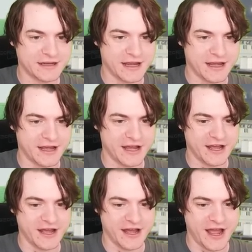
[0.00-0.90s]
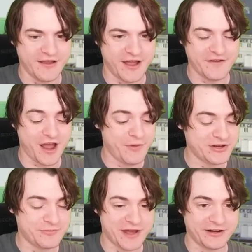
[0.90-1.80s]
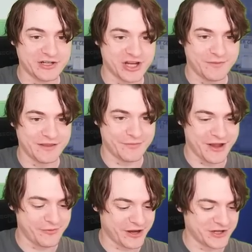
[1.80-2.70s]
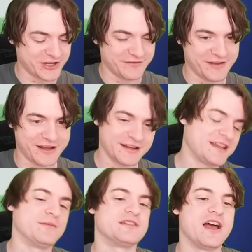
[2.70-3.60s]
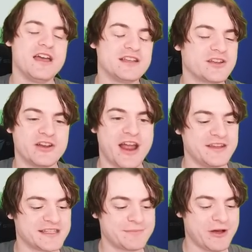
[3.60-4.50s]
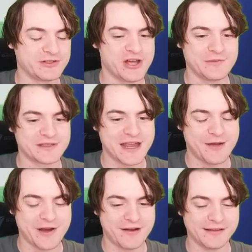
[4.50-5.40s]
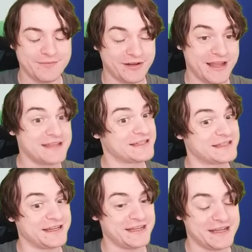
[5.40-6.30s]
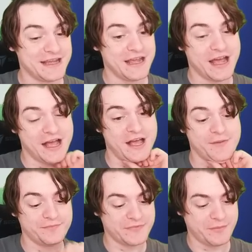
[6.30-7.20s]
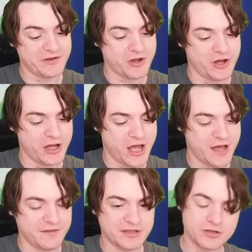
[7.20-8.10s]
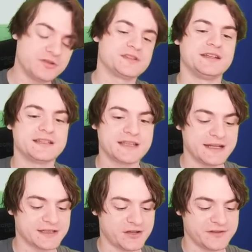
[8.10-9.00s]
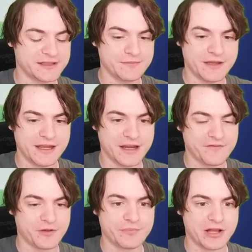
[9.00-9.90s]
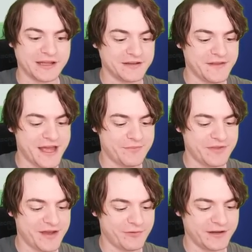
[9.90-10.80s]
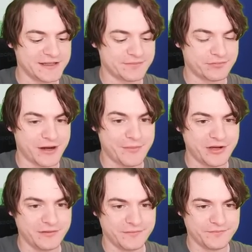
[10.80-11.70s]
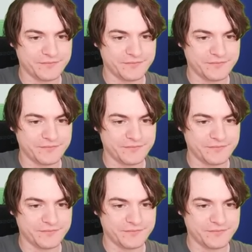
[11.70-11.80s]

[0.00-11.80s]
I might do better in Germany than my own country if I keep it out. So I don't know how you spell Darmstadt apparently, but it is a city. Then we got the two city-states, obviously being, I've got Berlin in there, but the other one is Bremen.